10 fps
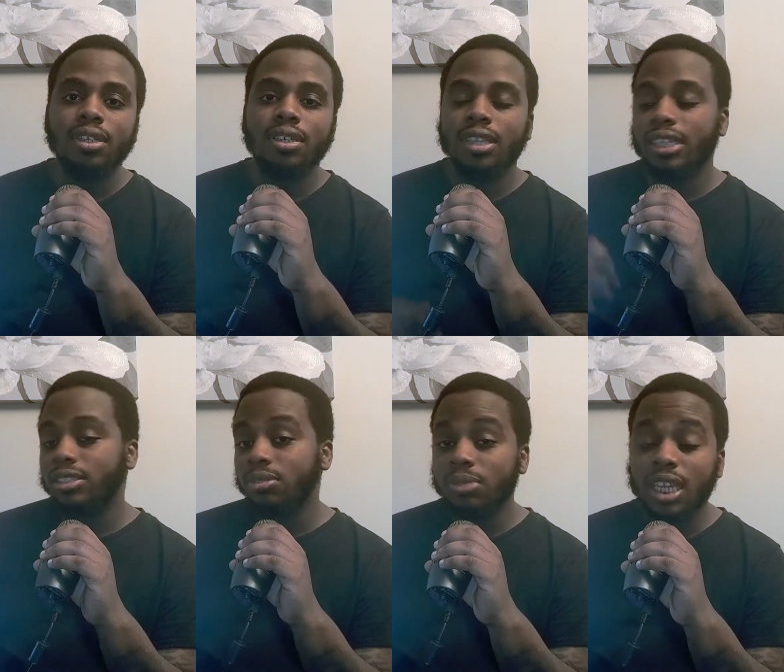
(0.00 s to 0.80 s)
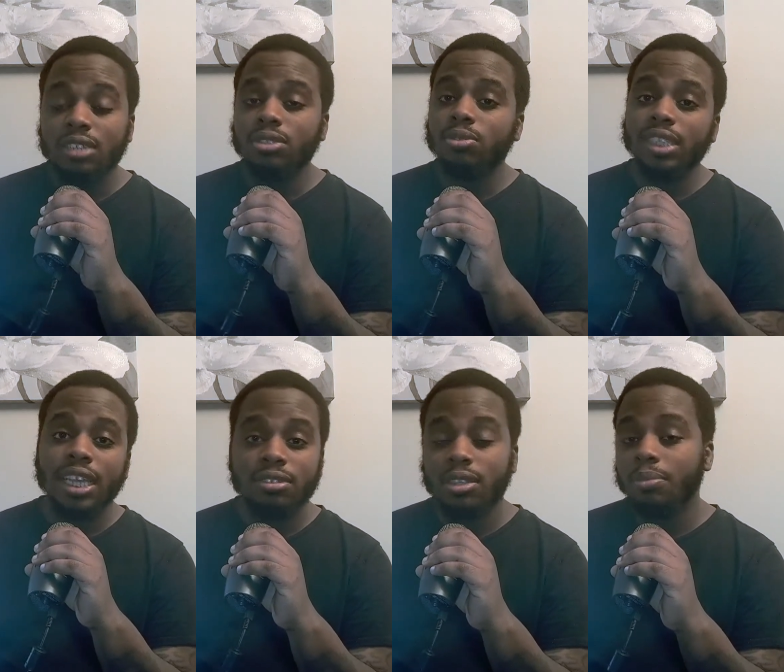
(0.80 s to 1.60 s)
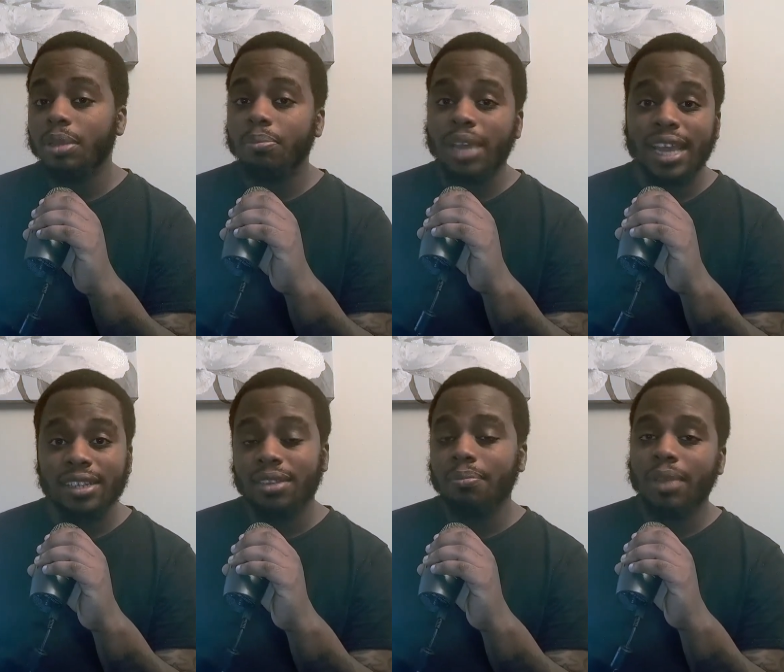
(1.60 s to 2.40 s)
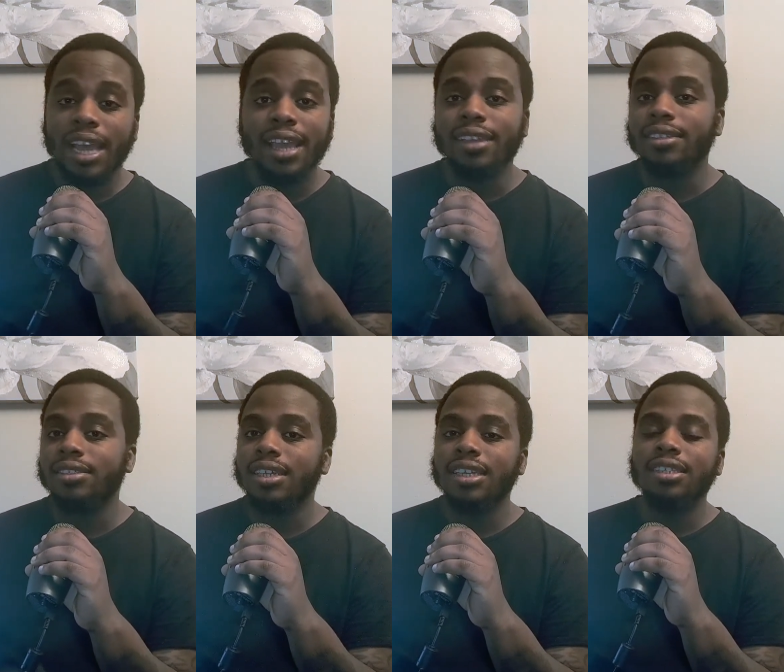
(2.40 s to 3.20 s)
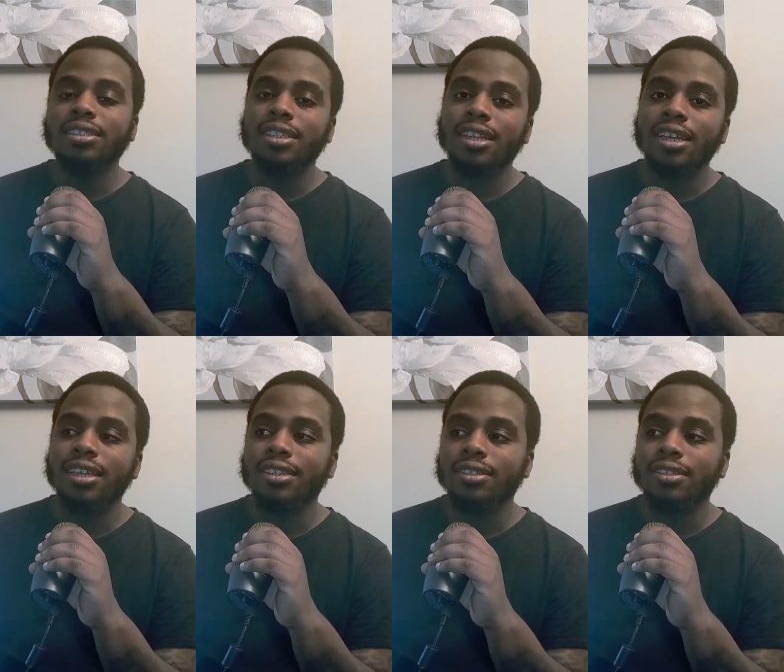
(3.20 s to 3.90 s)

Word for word: Like sometimes those games could be back to back, and it's like